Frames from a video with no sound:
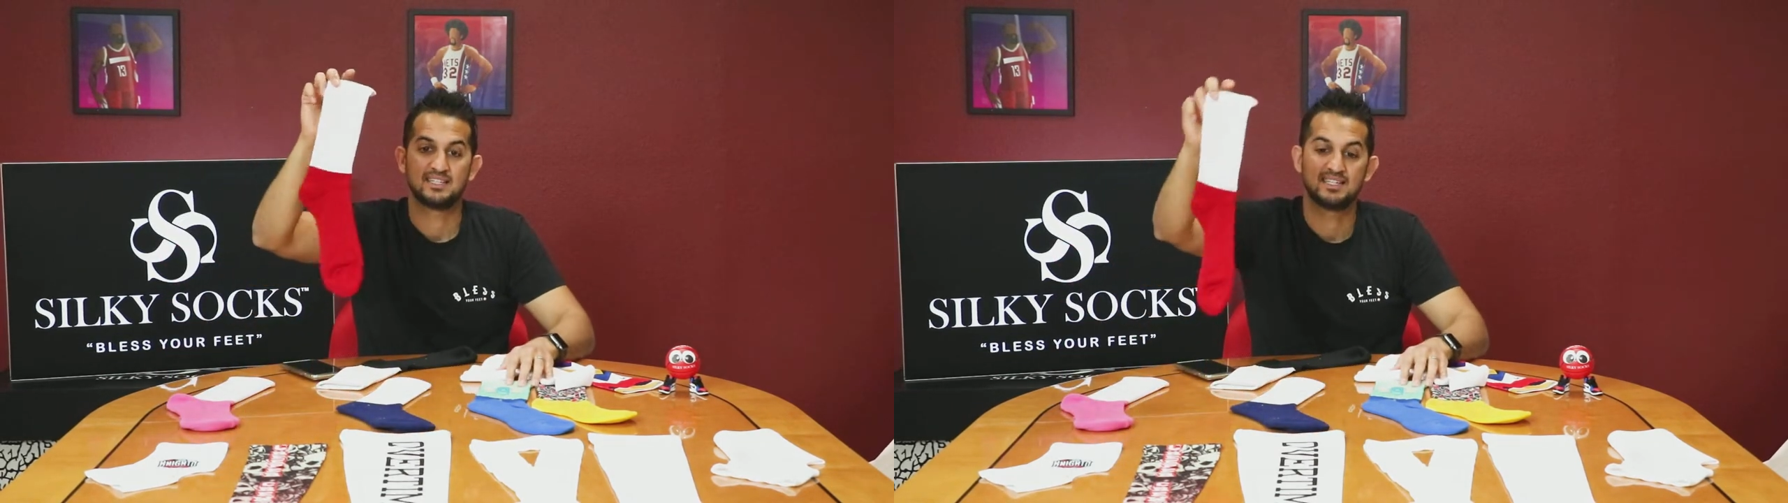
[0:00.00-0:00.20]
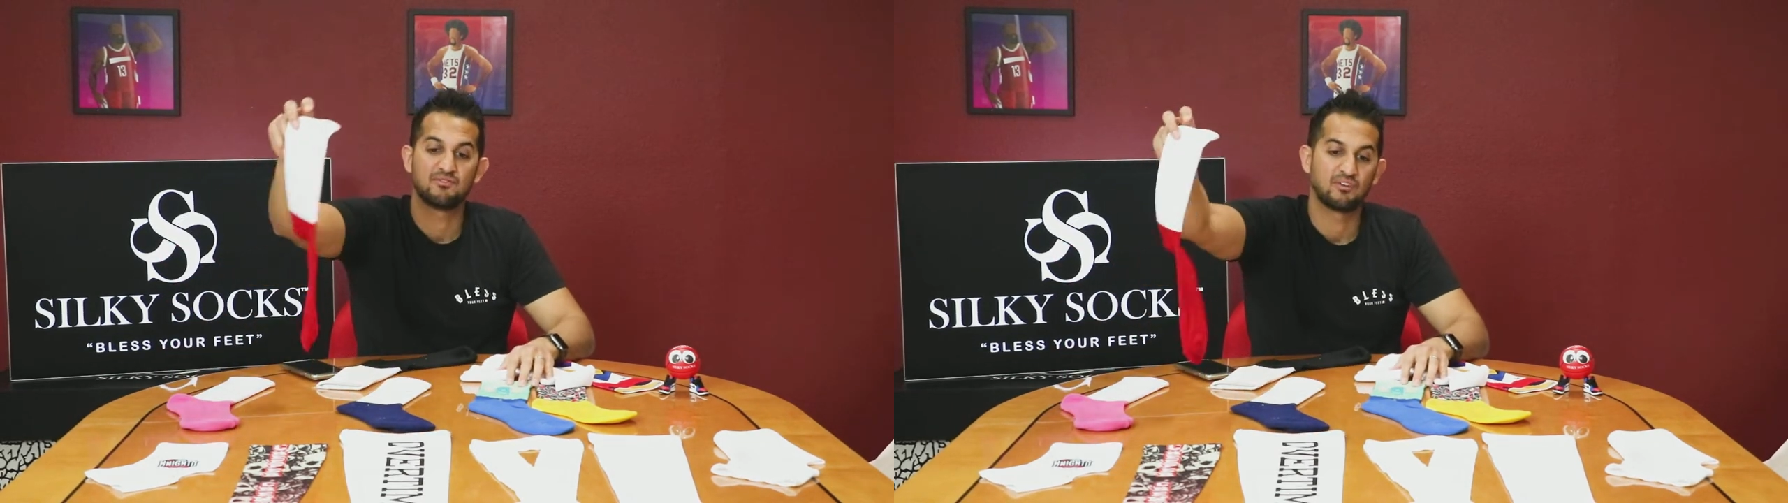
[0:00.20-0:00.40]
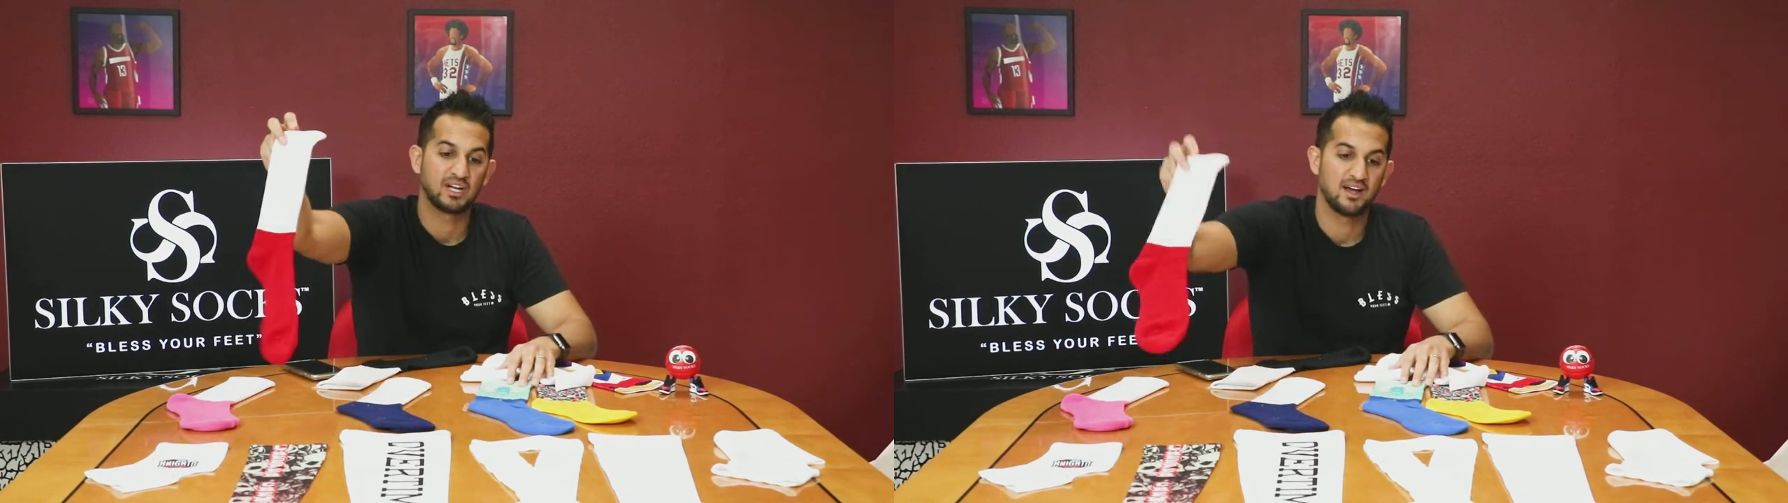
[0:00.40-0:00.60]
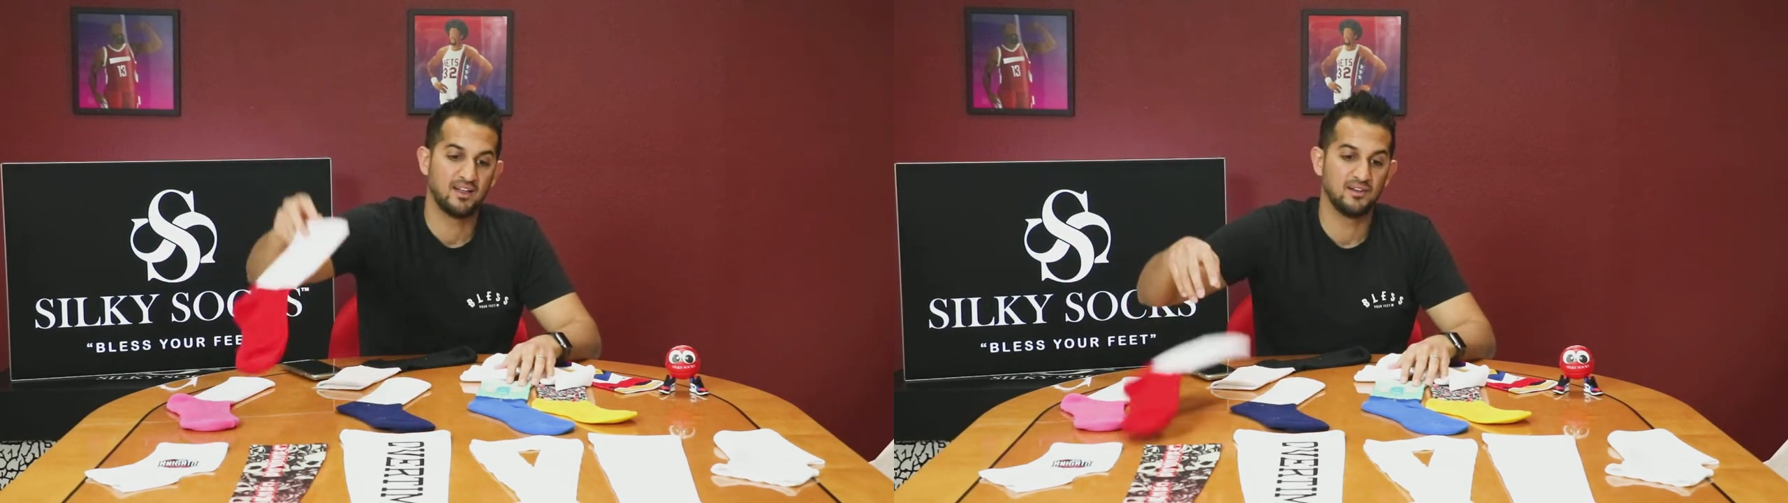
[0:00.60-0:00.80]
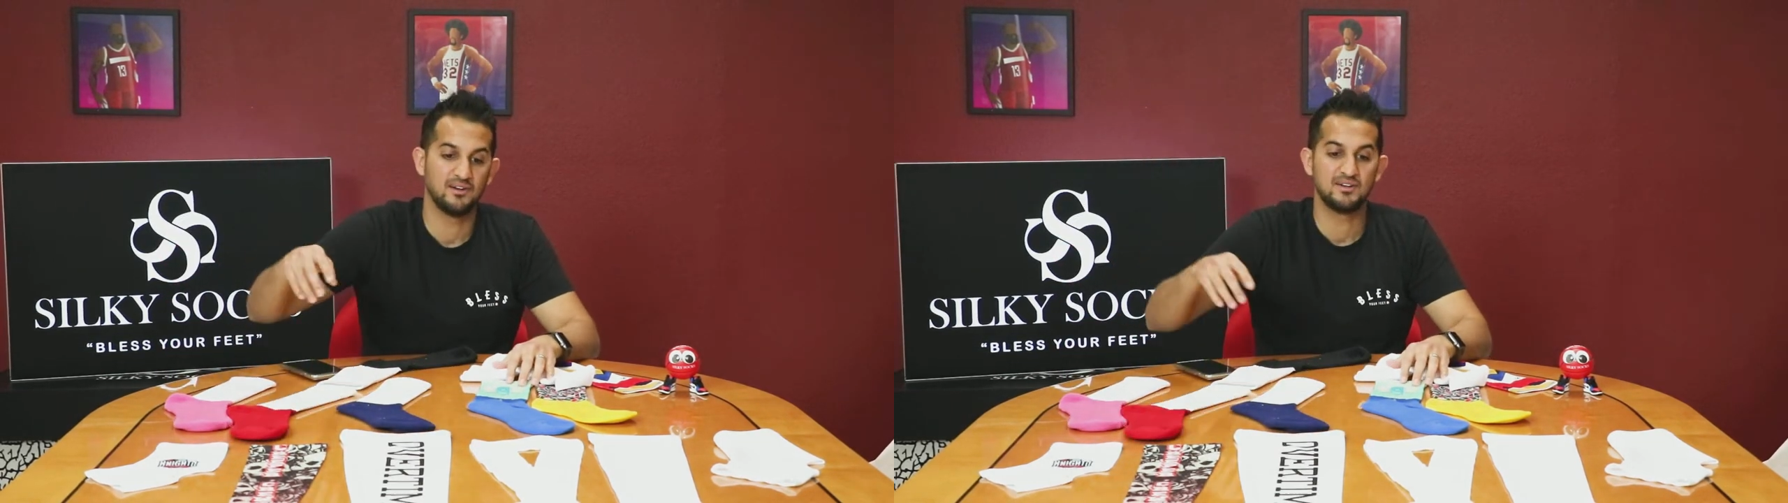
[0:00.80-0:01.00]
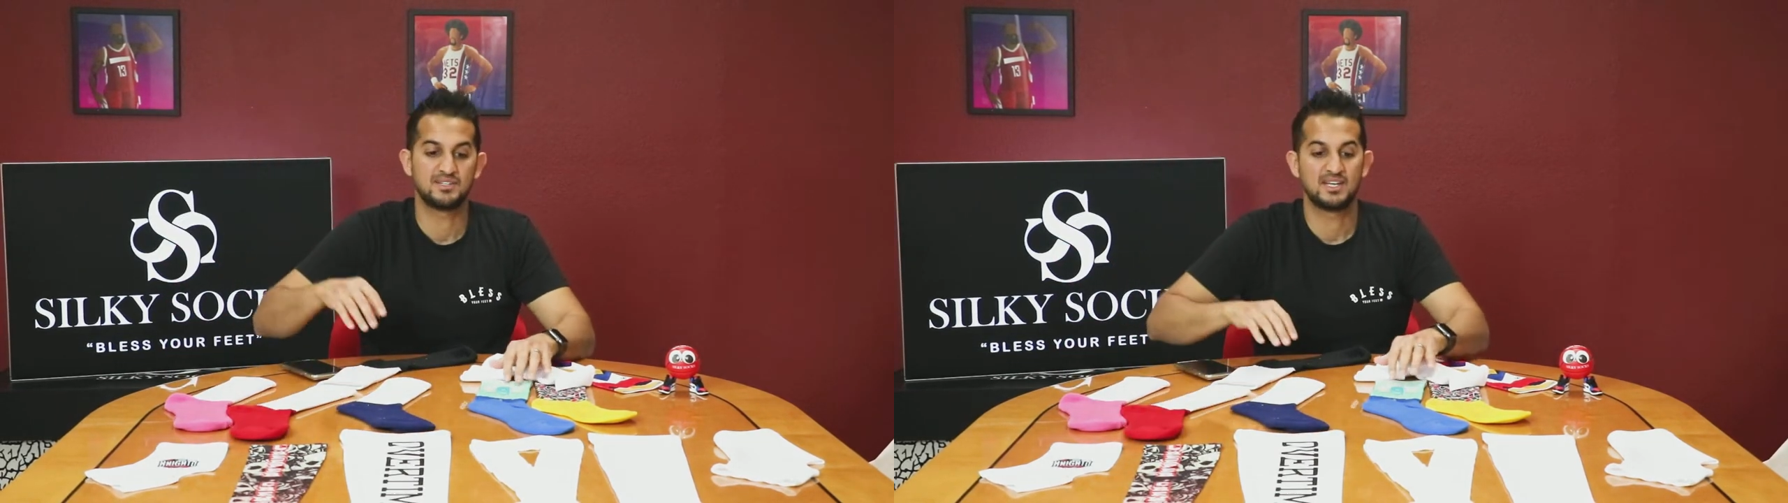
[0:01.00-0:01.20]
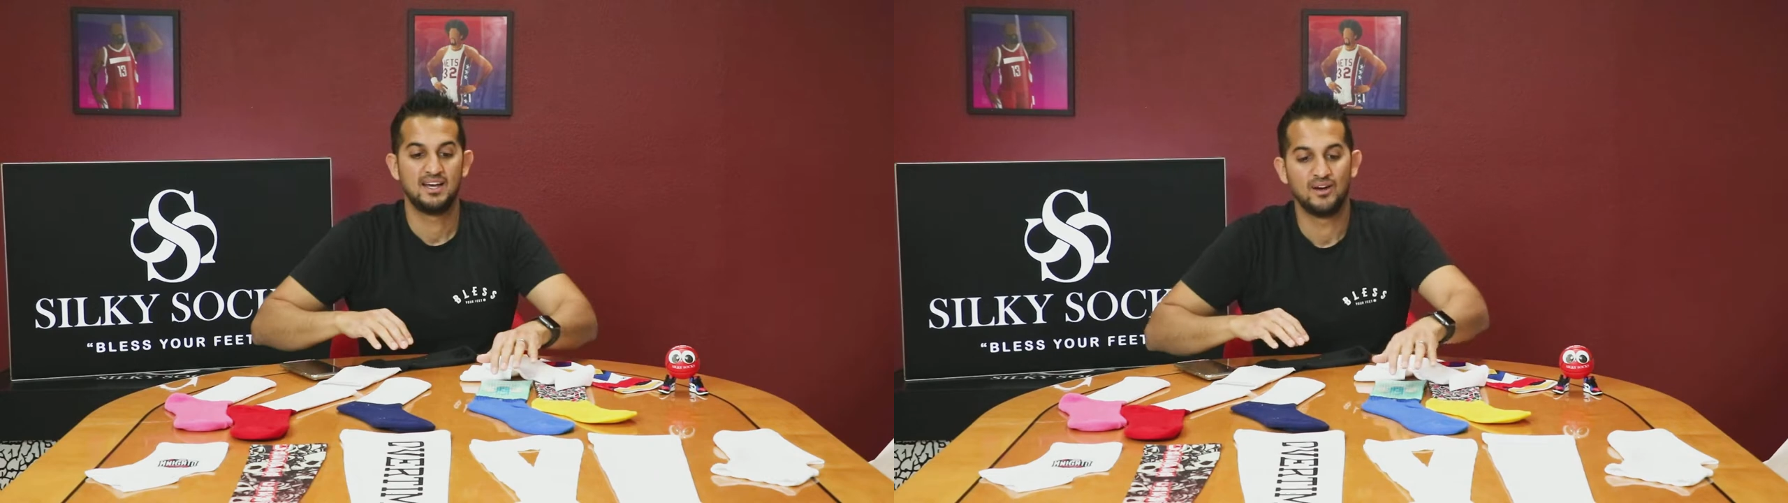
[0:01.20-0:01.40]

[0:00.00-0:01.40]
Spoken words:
different colors.